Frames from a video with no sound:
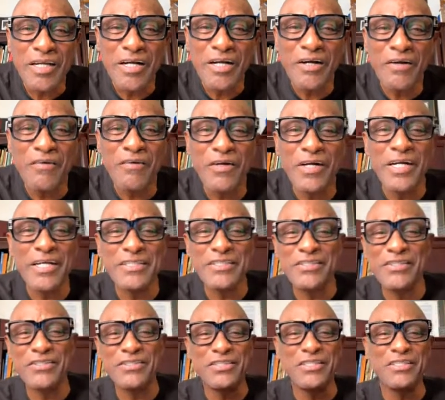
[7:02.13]
All right,
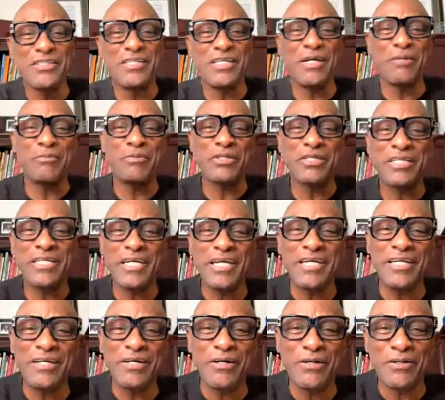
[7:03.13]
Sister Deborah
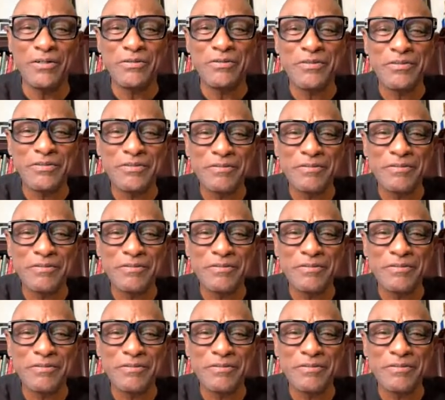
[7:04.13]
Cato.